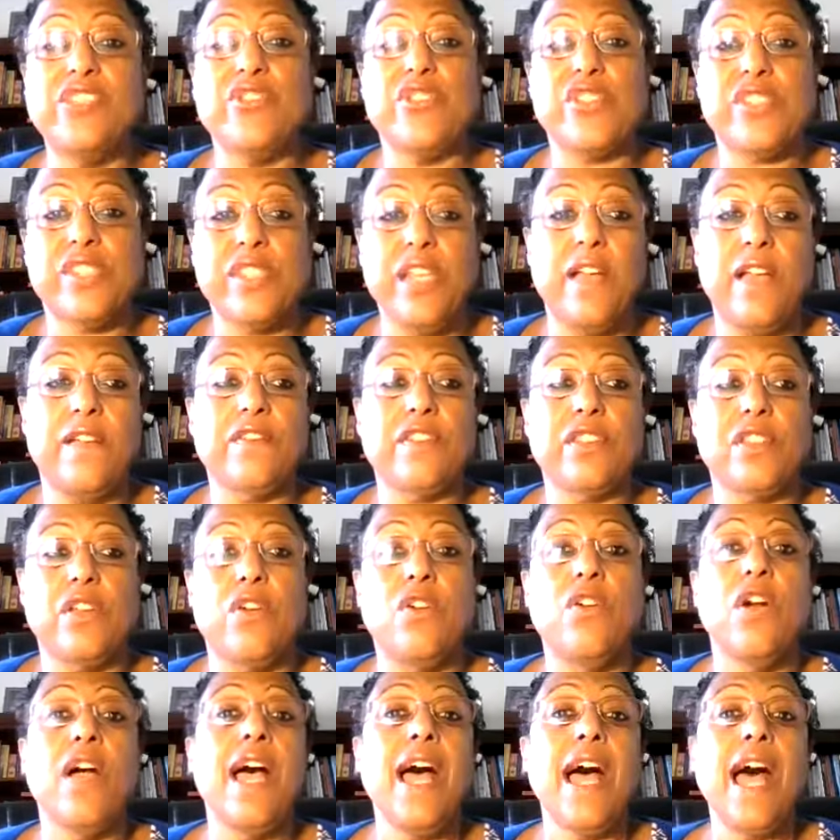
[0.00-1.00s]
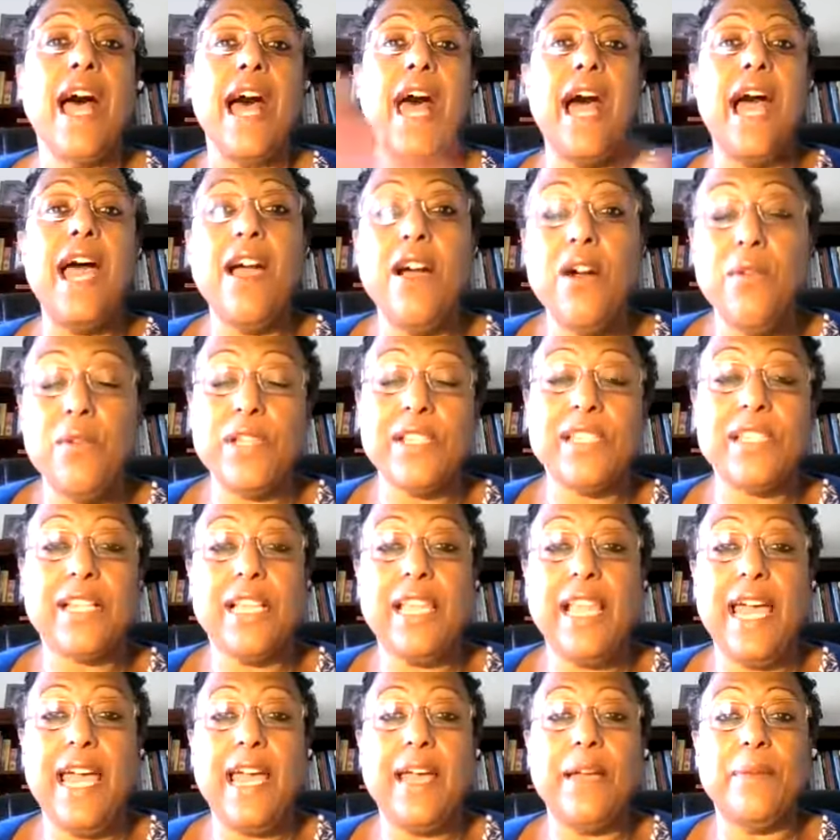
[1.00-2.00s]
yourself. So I always
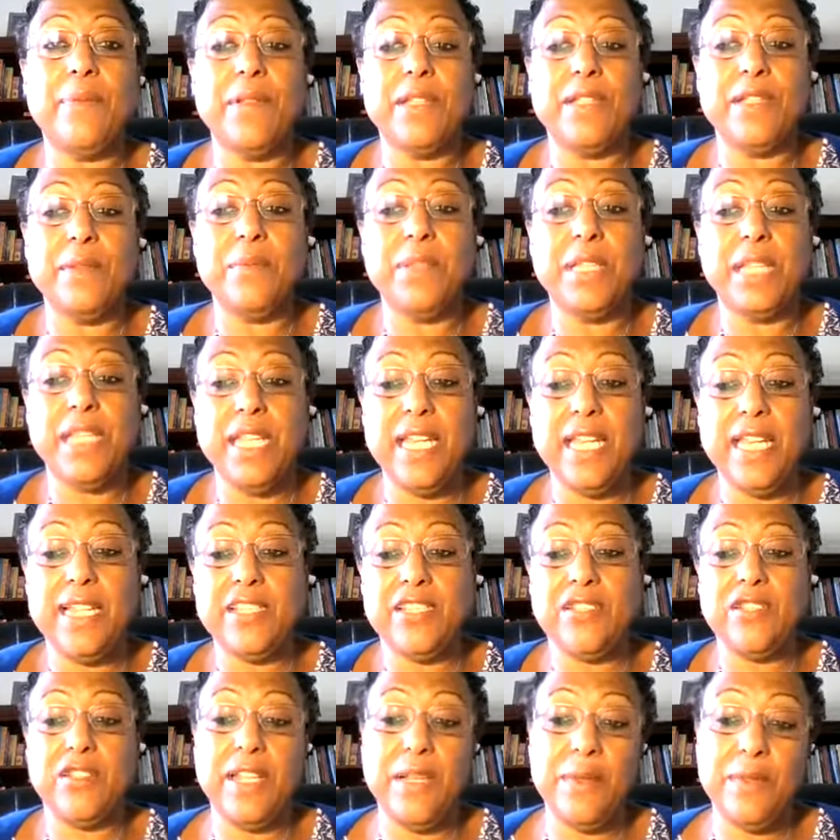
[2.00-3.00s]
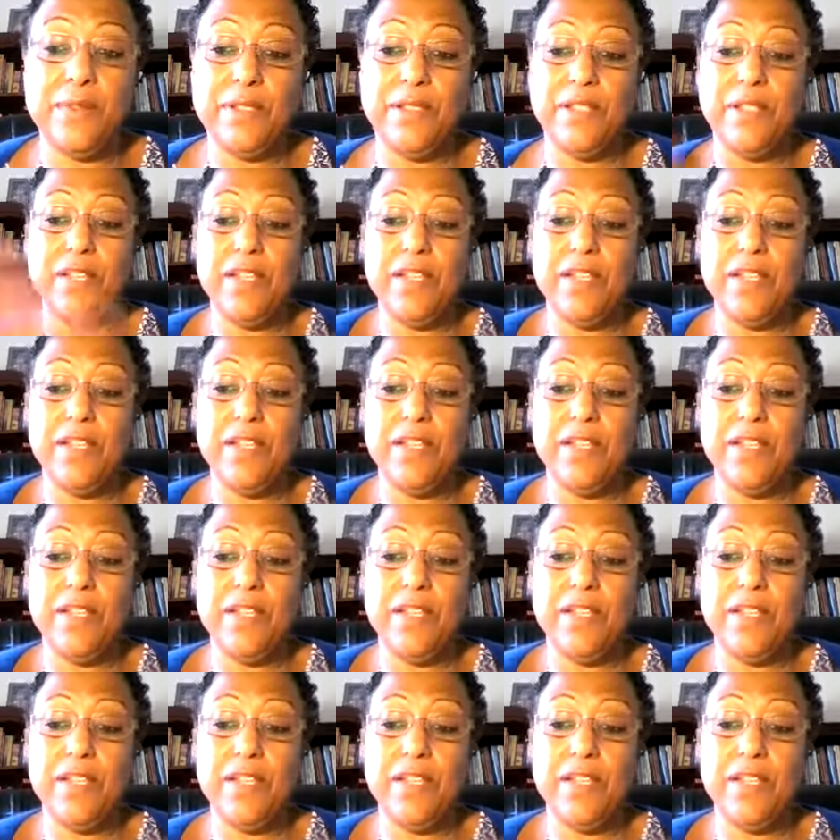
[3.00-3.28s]
clap at the beginning. So that,